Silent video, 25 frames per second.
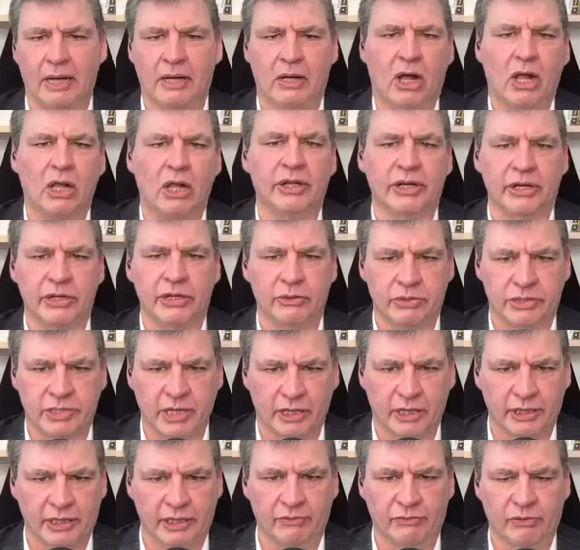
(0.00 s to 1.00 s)
call it a
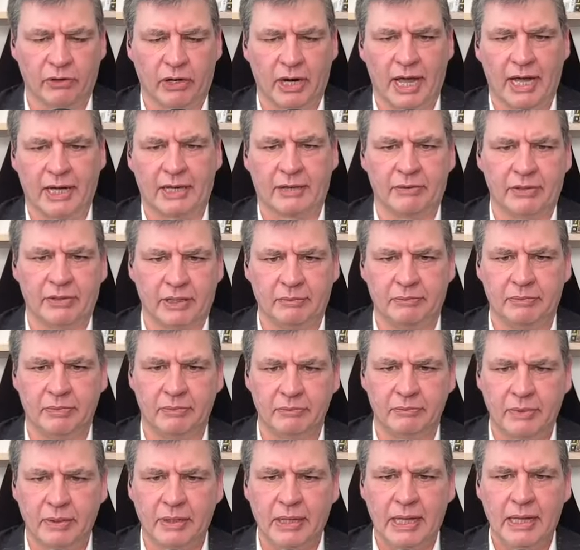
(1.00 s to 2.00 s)
utility for lack of a,
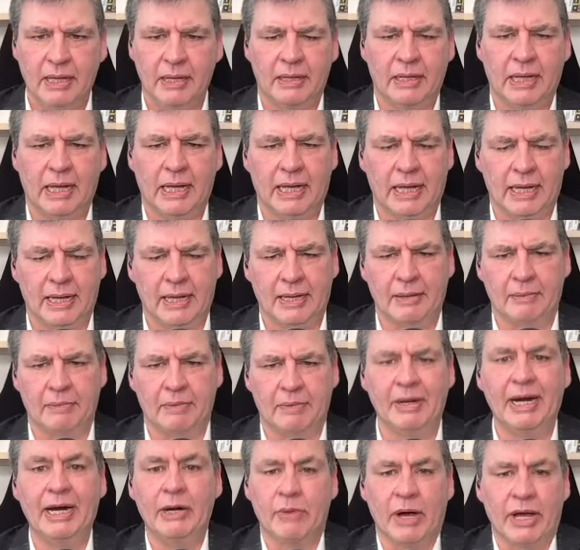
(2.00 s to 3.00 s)

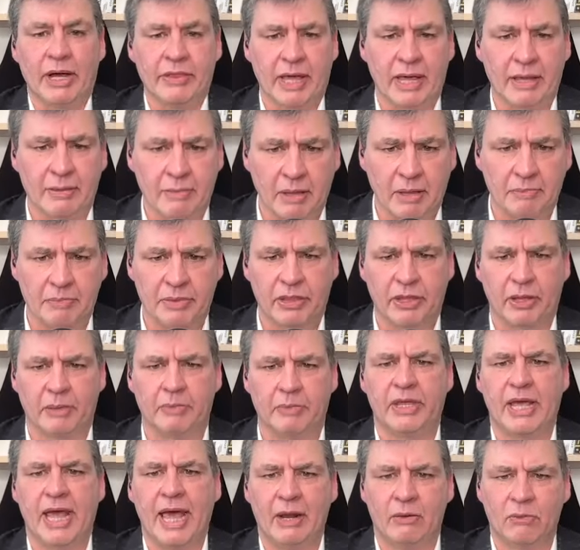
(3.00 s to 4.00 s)
but anyway, the
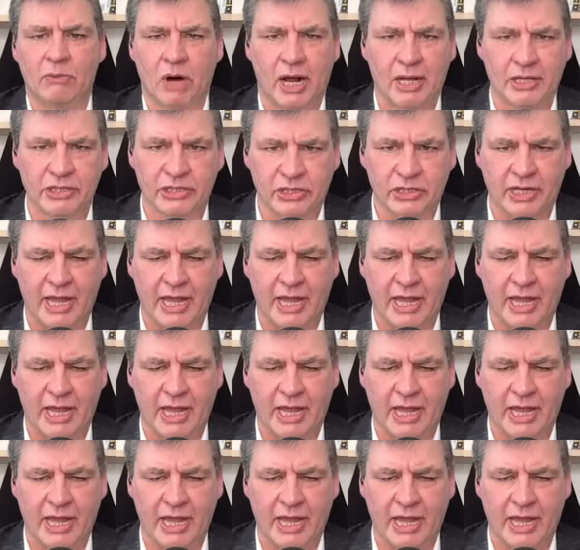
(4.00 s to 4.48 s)
Enron